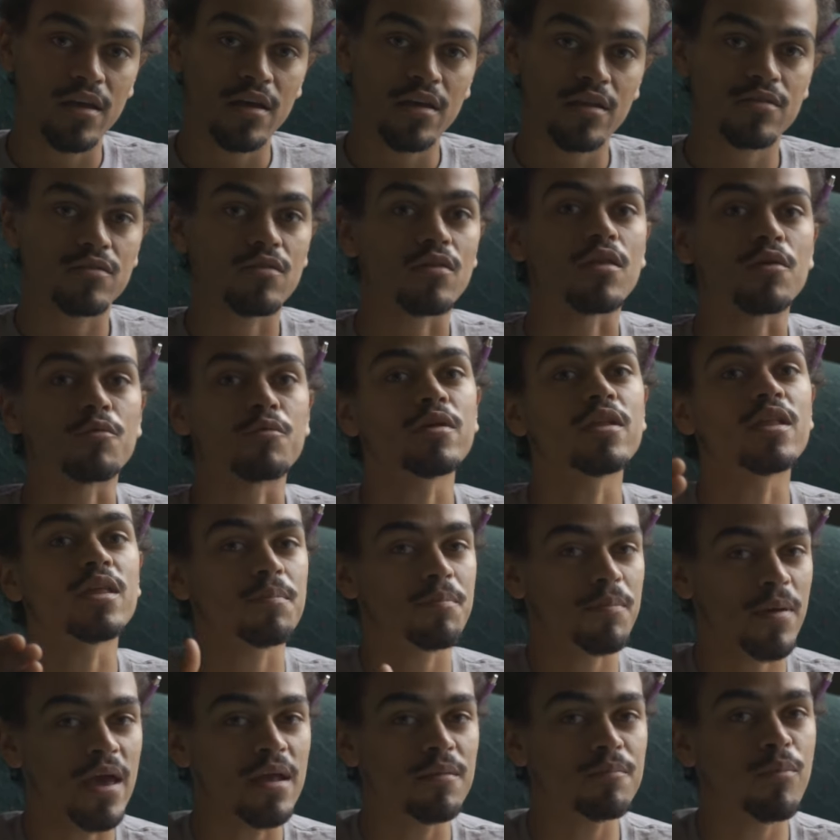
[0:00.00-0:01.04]
So they really
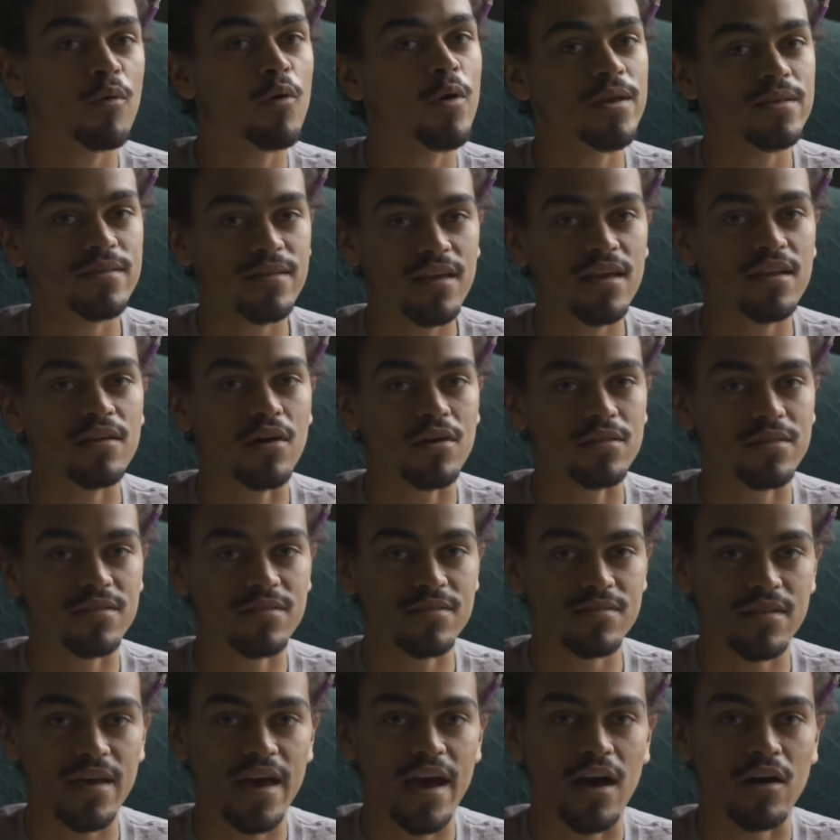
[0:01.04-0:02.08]
pinpoint in on the
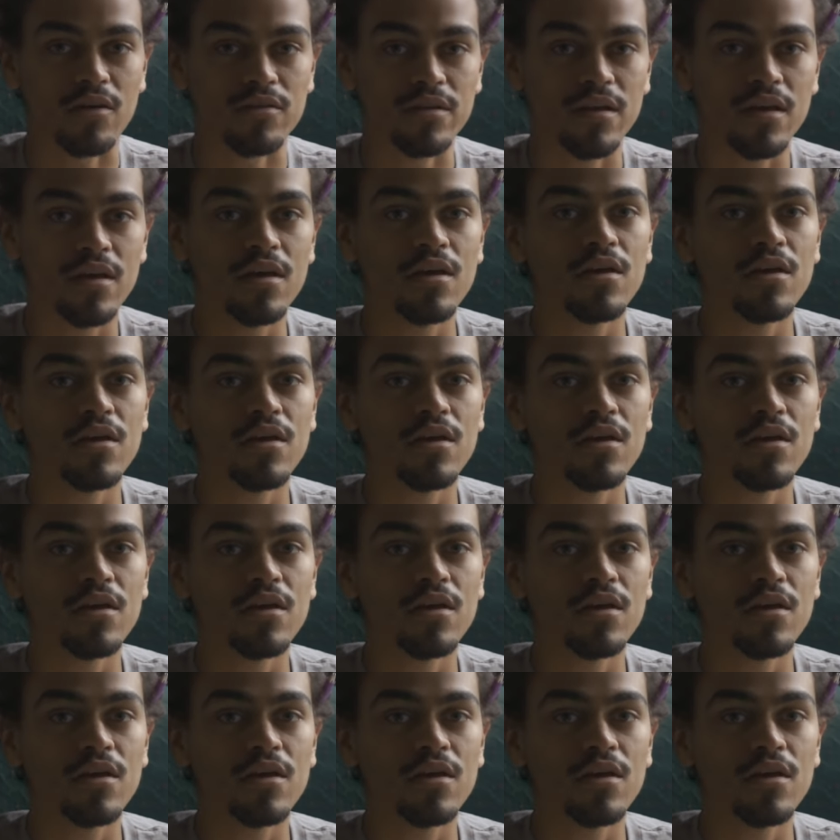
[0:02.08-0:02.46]
sound.